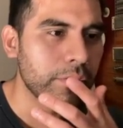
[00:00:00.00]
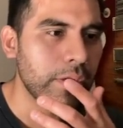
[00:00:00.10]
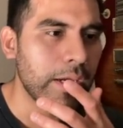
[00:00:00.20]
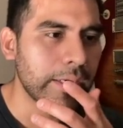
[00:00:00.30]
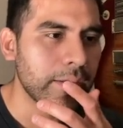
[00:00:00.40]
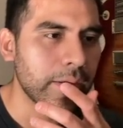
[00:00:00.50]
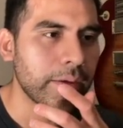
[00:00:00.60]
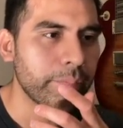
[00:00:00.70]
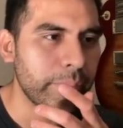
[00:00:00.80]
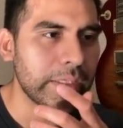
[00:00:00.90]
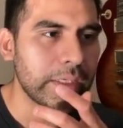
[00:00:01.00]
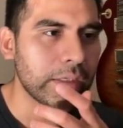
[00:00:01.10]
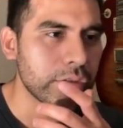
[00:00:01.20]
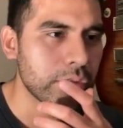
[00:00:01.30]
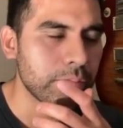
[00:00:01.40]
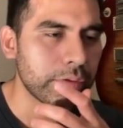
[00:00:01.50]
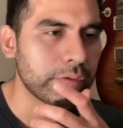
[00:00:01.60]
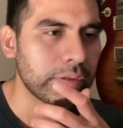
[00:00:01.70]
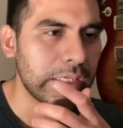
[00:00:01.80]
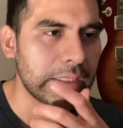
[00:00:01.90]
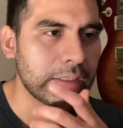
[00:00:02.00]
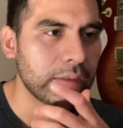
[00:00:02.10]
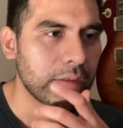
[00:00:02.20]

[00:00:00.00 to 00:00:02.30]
I'm gonna make it control my snake.